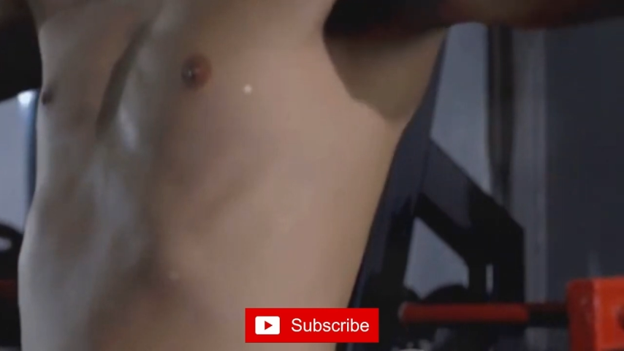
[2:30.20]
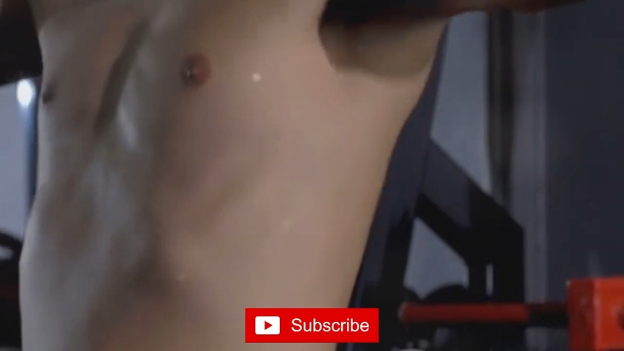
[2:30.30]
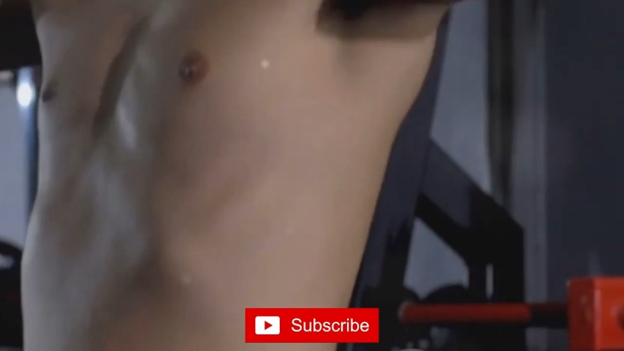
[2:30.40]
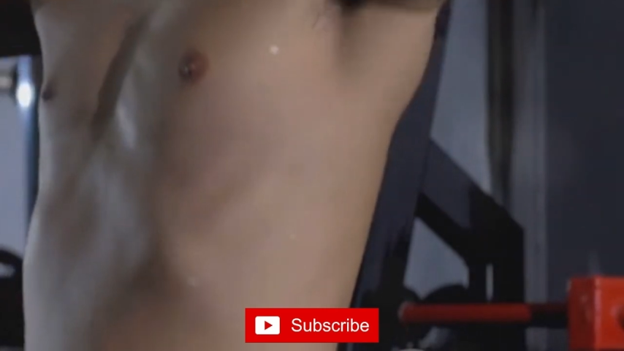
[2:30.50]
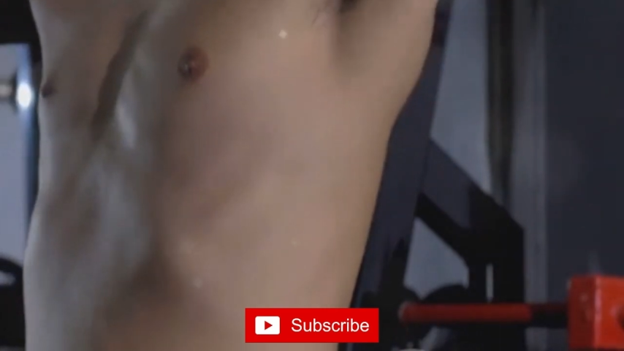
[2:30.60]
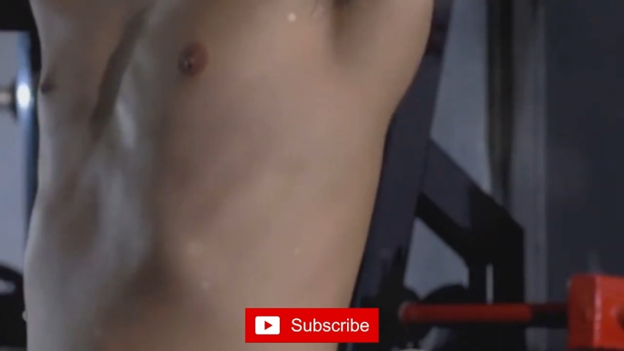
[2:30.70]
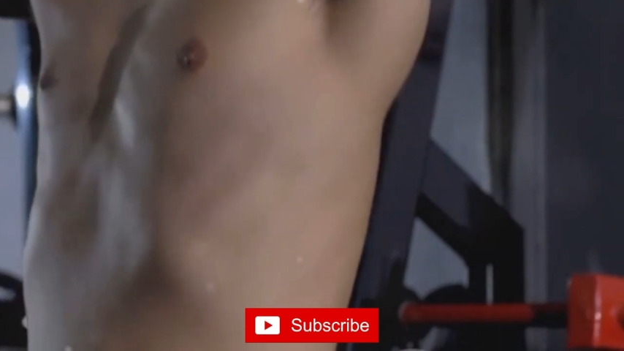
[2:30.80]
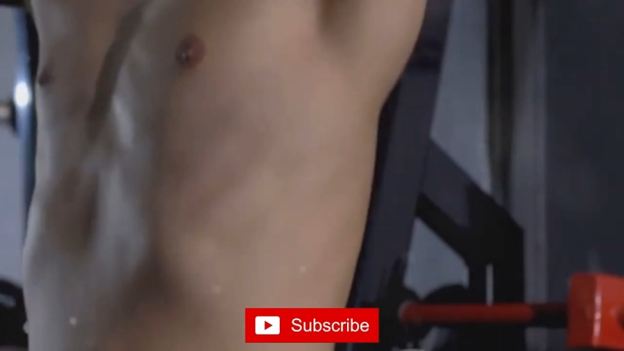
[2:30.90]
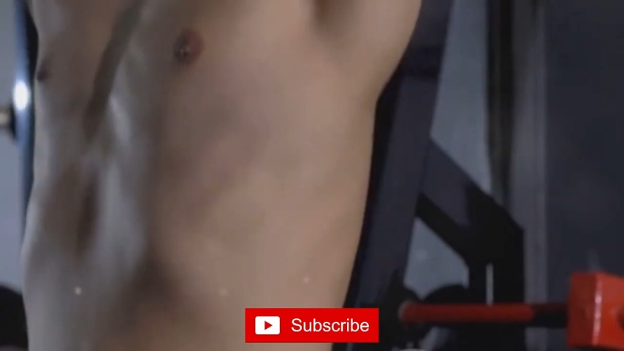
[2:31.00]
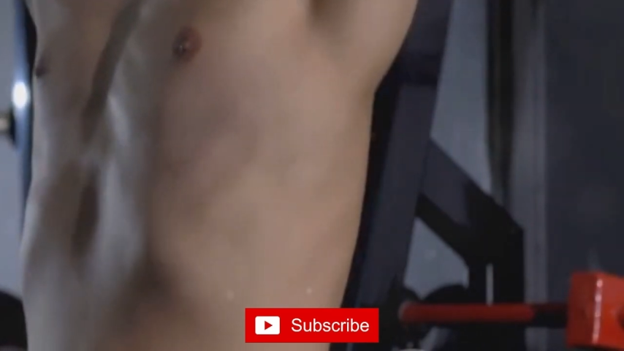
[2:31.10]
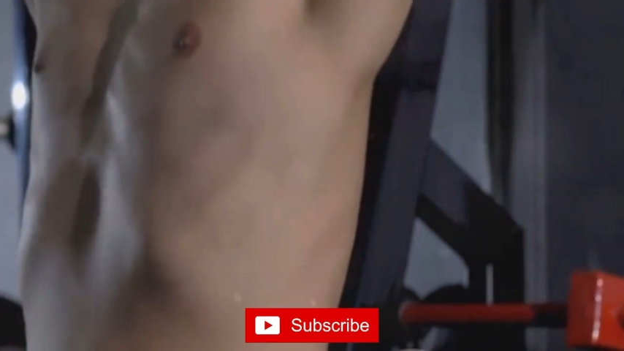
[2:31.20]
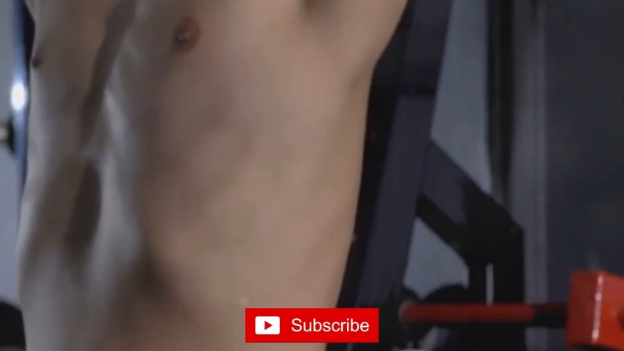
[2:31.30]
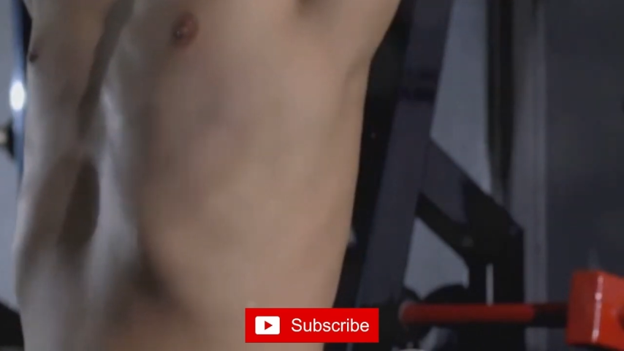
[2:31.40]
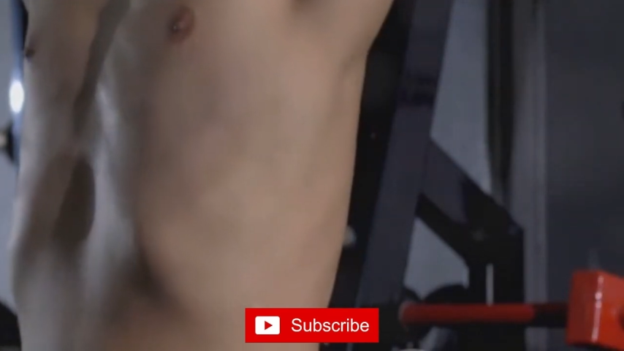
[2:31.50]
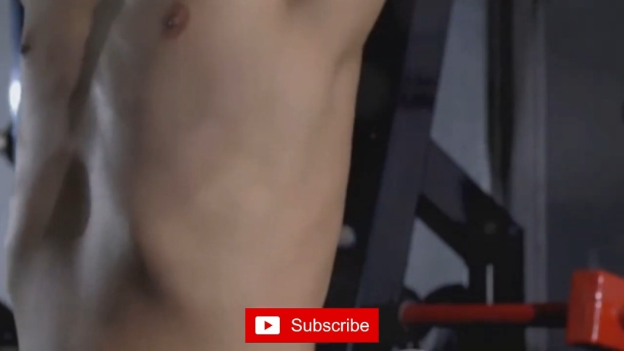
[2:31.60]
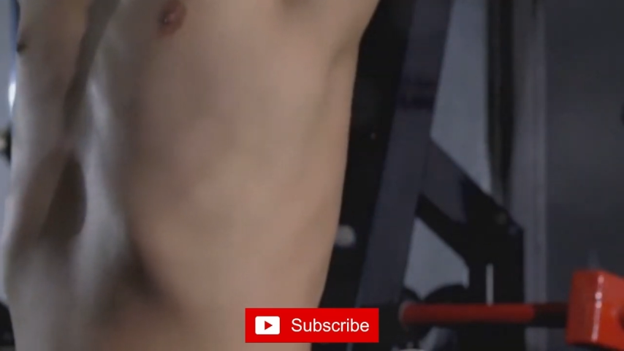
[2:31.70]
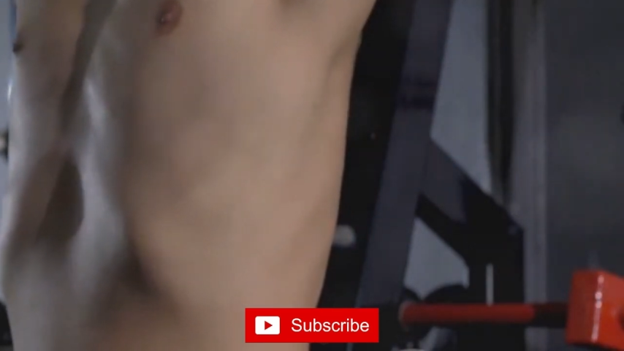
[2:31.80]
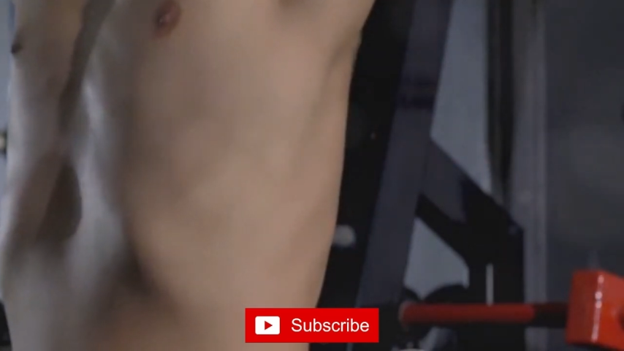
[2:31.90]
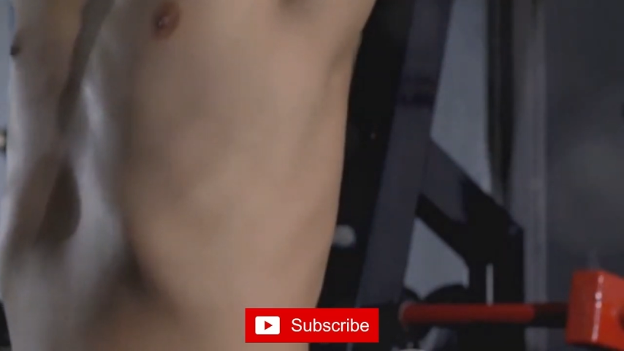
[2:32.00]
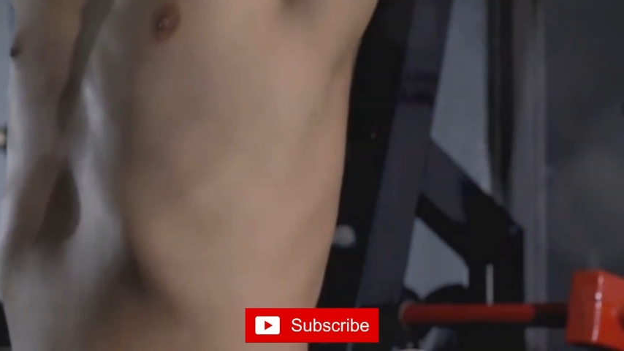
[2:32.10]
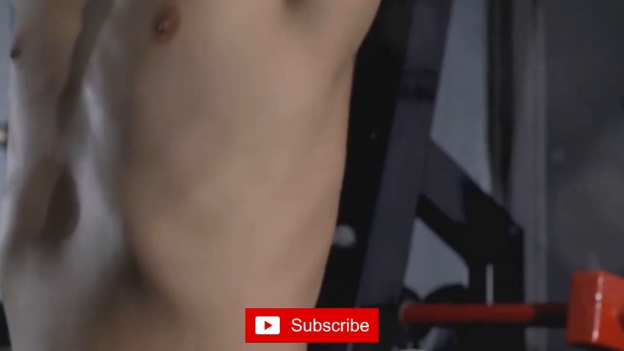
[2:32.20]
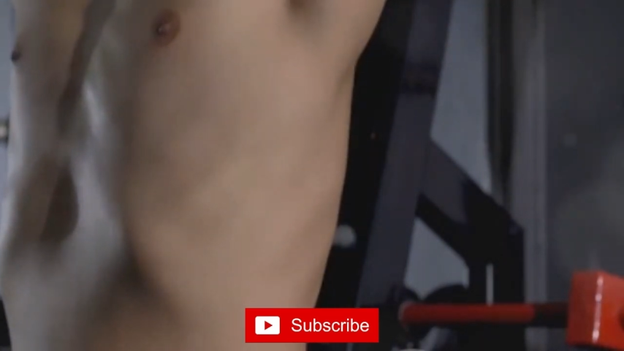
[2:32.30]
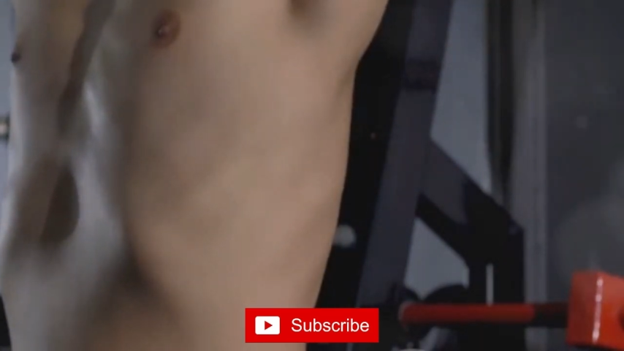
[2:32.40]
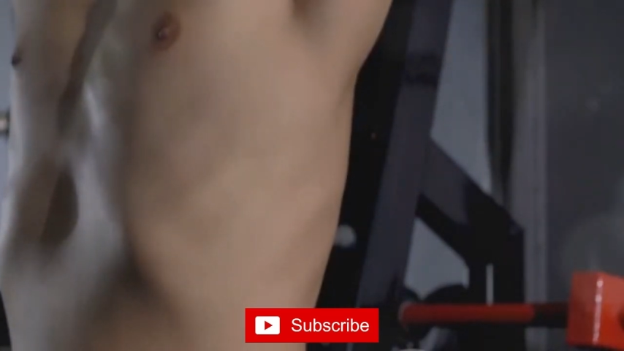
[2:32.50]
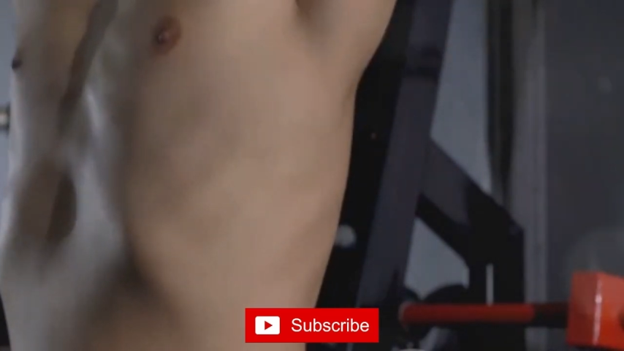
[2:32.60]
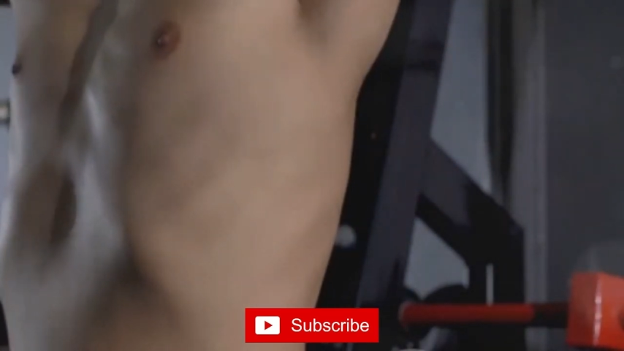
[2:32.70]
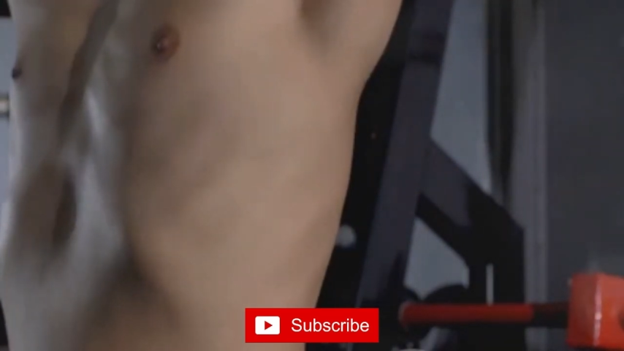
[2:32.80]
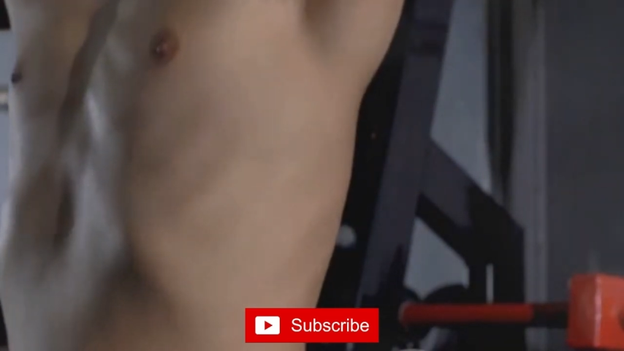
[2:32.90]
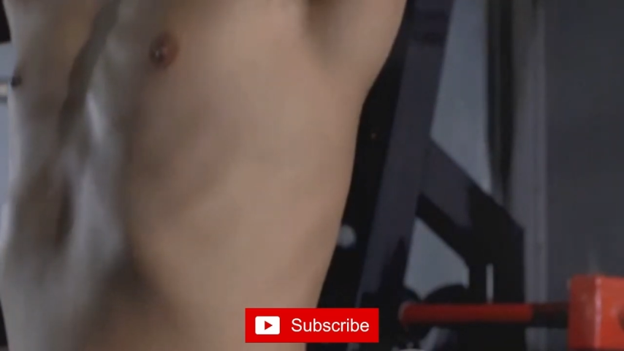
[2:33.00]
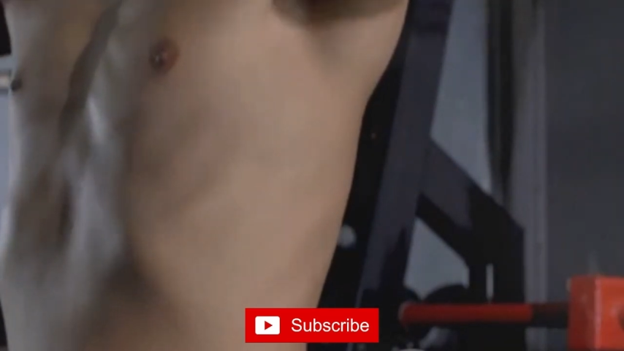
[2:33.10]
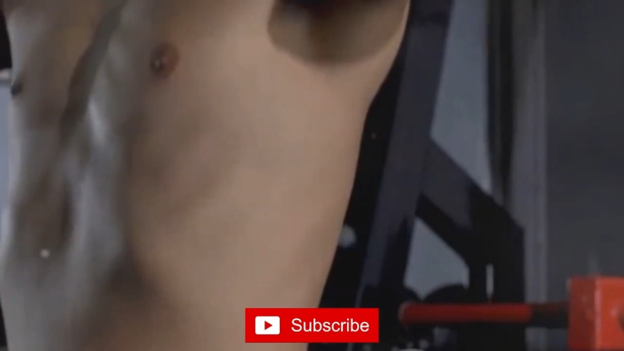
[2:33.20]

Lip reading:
[unreadable: no face in view]